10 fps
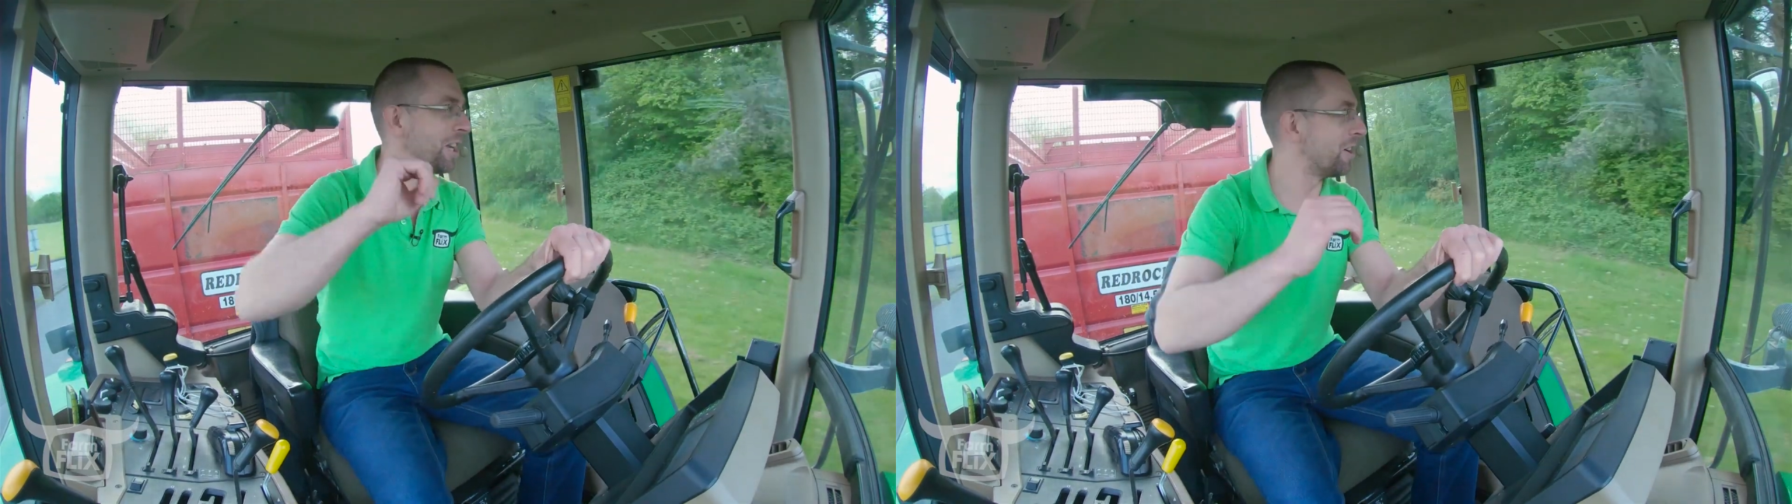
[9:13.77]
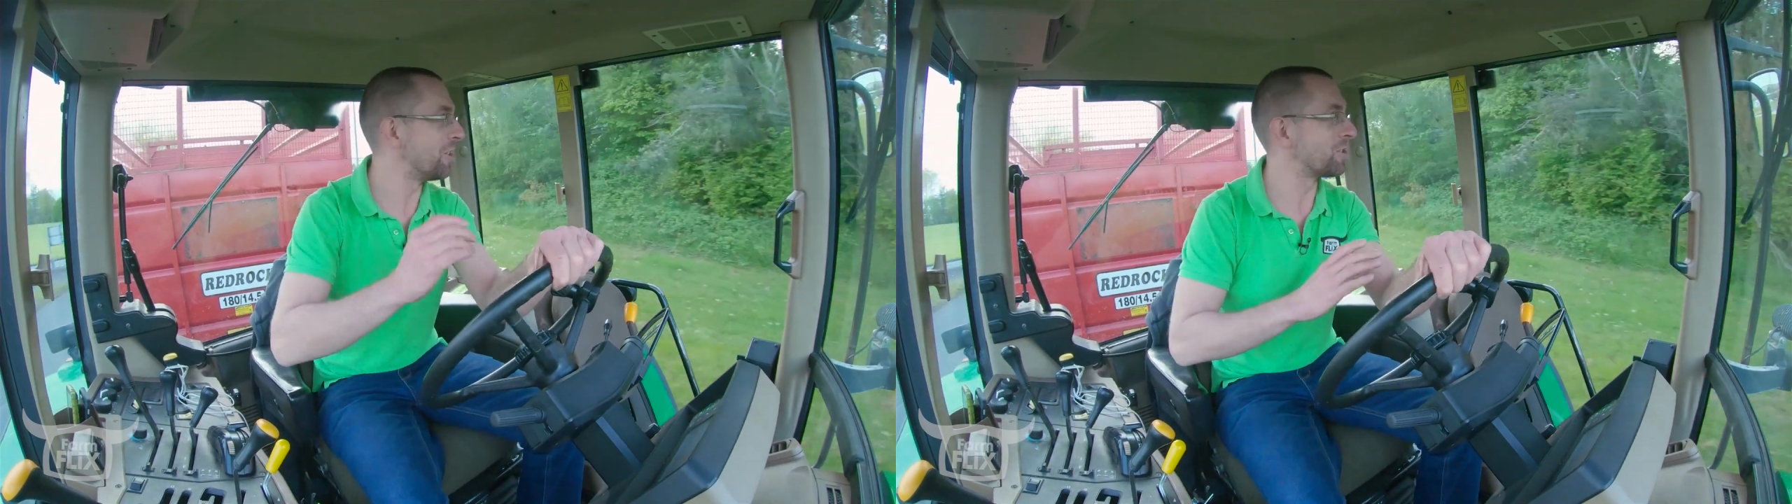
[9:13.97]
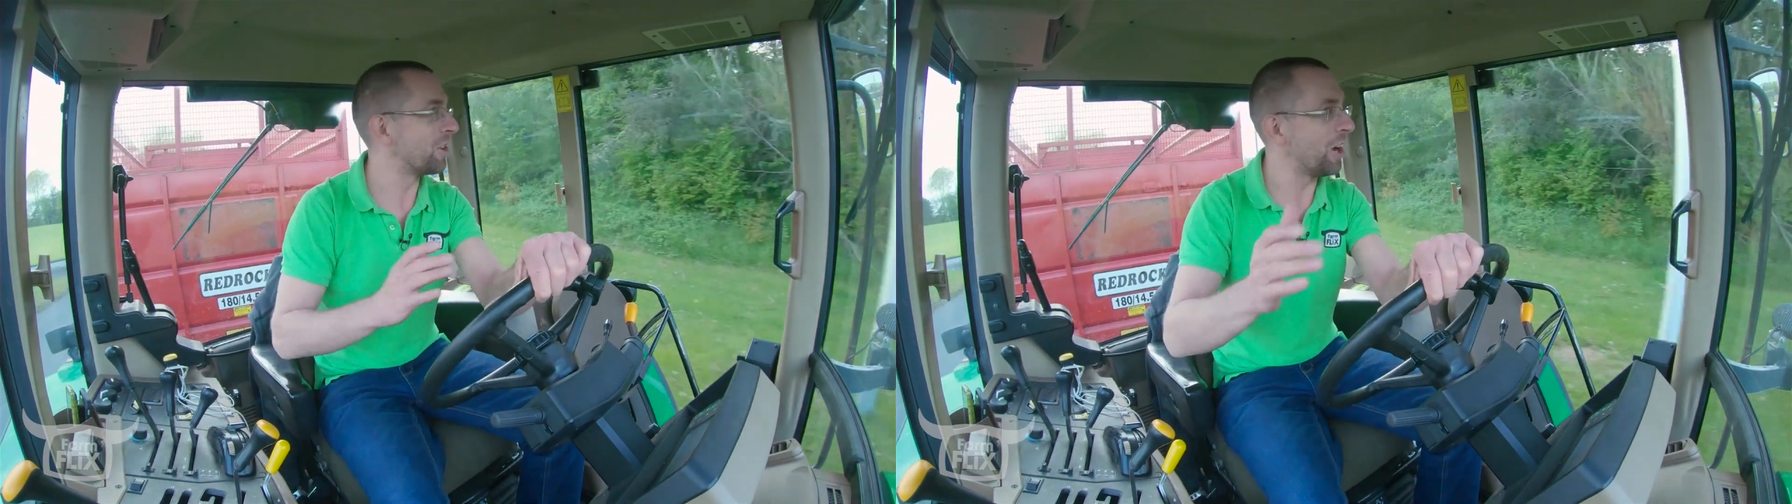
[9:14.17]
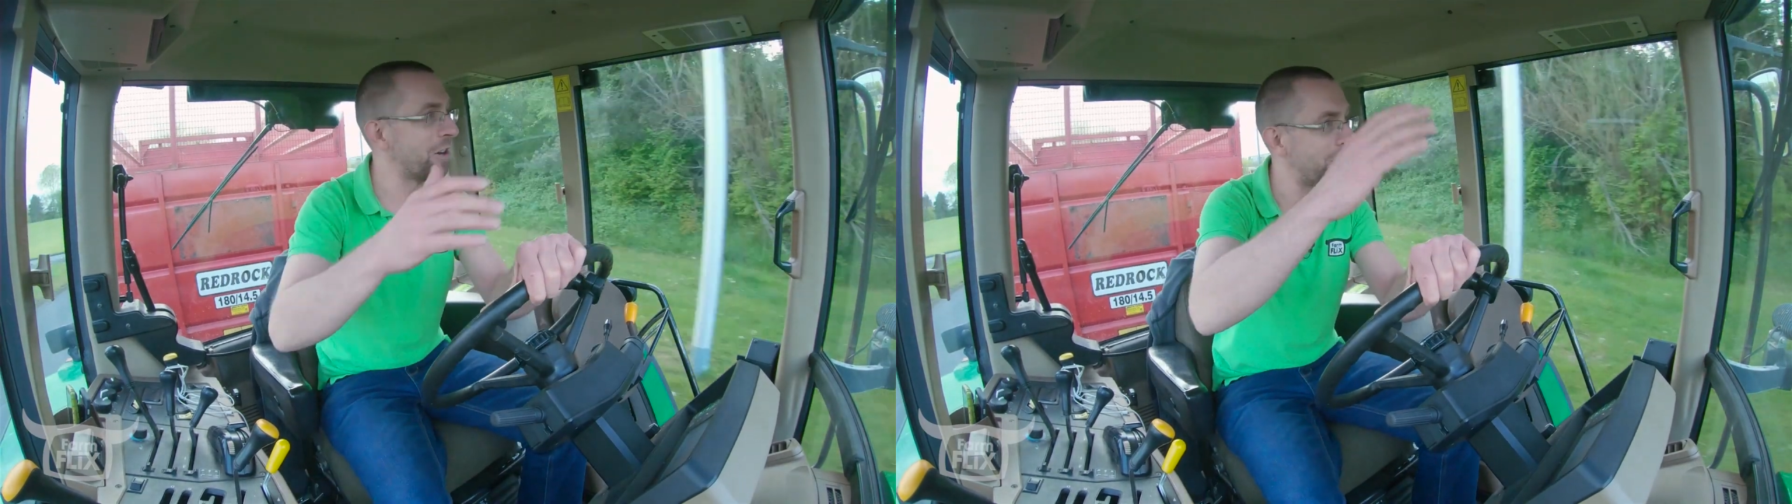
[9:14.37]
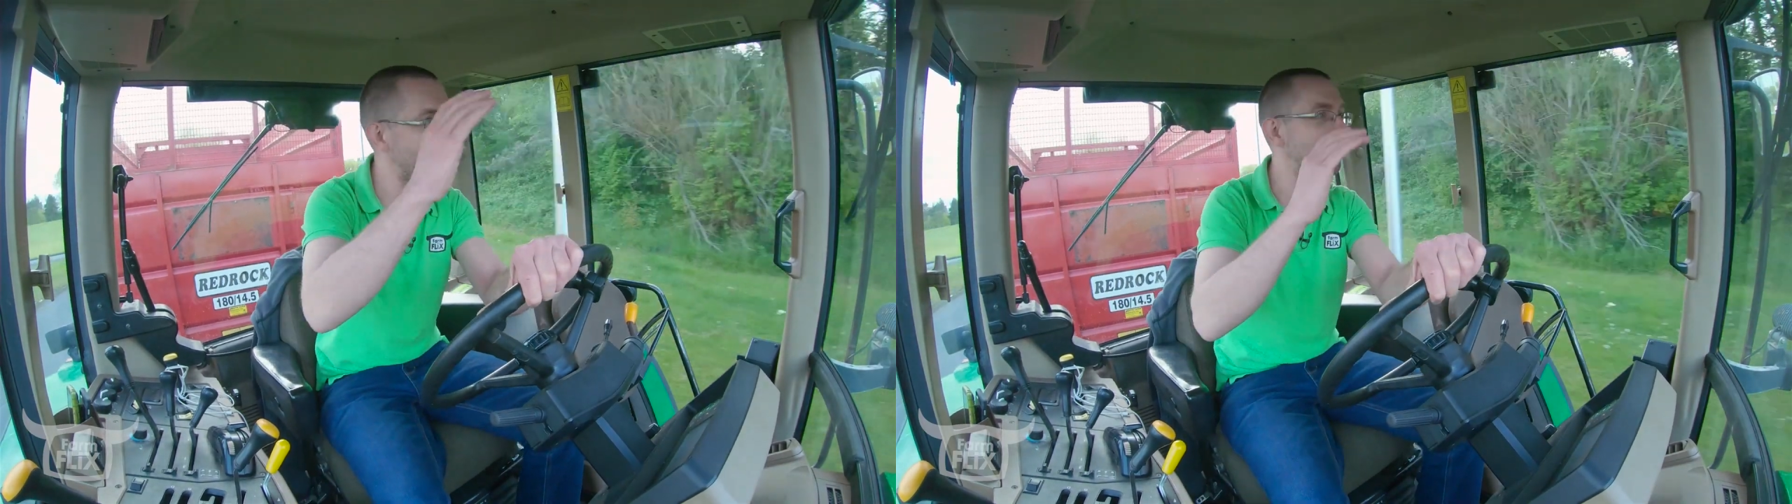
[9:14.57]
my gears,
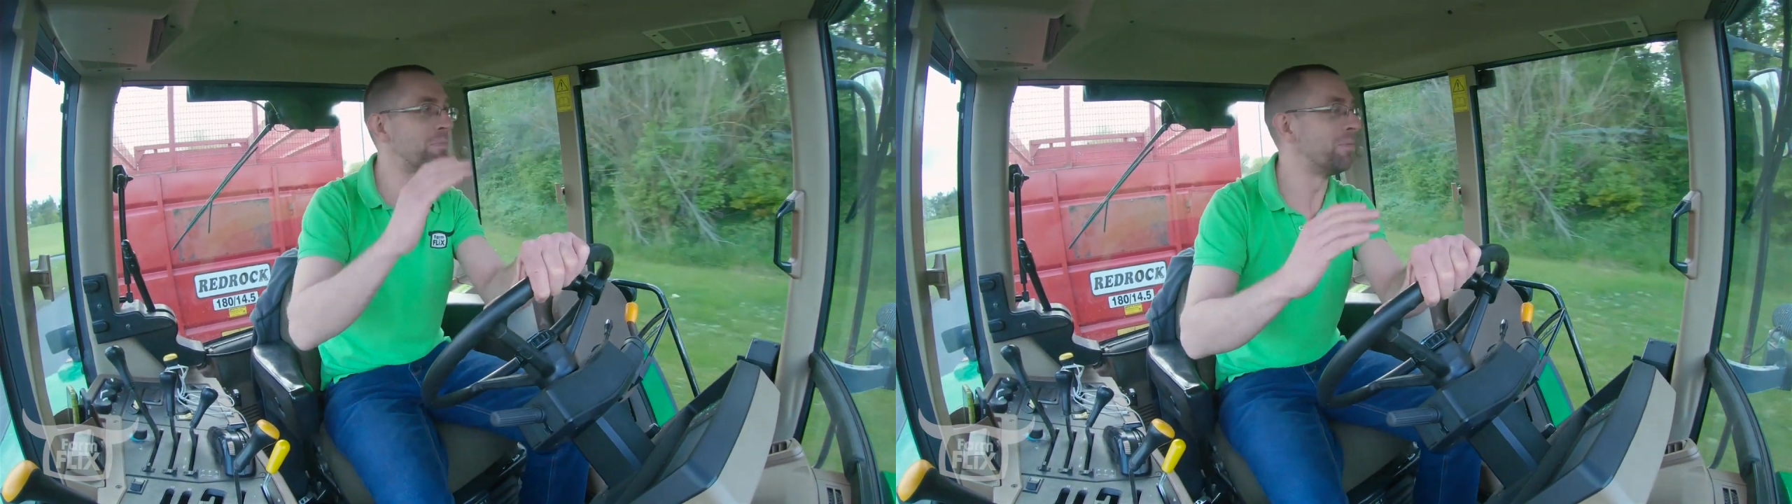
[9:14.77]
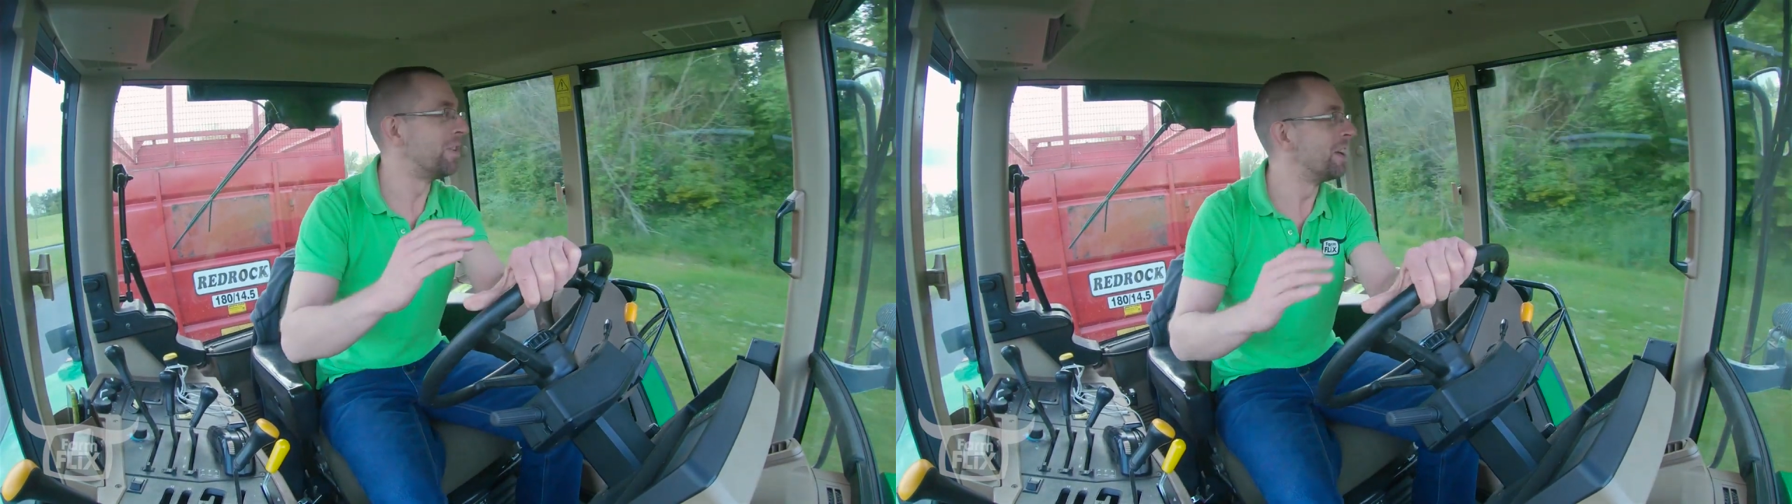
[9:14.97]
outright him.